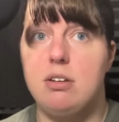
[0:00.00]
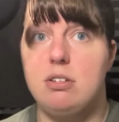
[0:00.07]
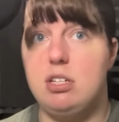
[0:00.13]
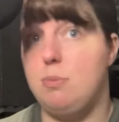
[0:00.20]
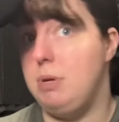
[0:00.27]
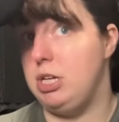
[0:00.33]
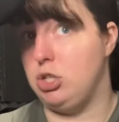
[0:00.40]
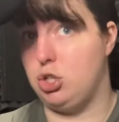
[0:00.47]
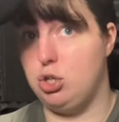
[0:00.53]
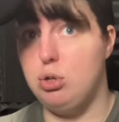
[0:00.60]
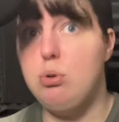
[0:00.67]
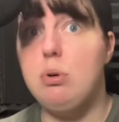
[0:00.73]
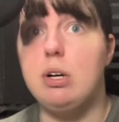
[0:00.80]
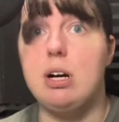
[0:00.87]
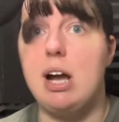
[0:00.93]
To be
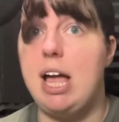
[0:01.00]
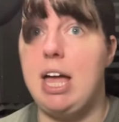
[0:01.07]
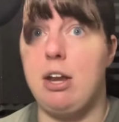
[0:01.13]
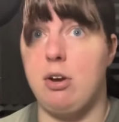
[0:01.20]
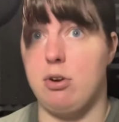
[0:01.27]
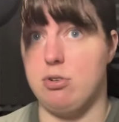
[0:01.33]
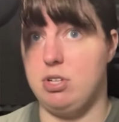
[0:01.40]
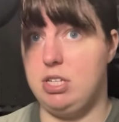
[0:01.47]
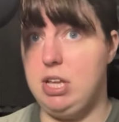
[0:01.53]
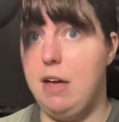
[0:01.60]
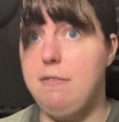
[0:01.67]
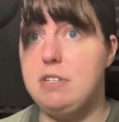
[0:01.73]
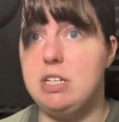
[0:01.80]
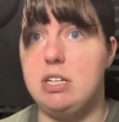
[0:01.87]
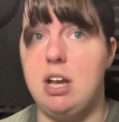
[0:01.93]
sure, Anne
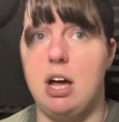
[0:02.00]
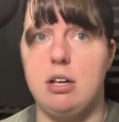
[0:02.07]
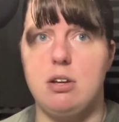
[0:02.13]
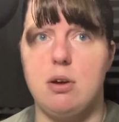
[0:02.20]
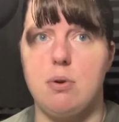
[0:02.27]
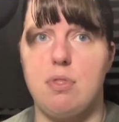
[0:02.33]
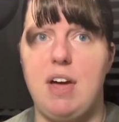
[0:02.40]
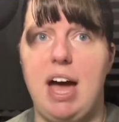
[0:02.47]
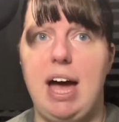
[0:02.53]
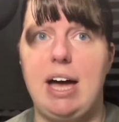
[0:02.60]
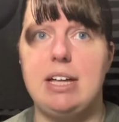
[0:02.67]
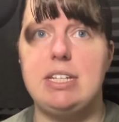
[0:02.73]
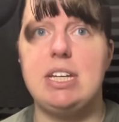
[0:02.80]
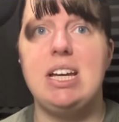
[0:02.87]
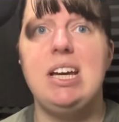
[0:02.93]
herself did not know
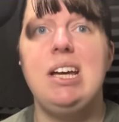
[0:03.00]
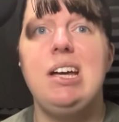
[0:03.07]
that.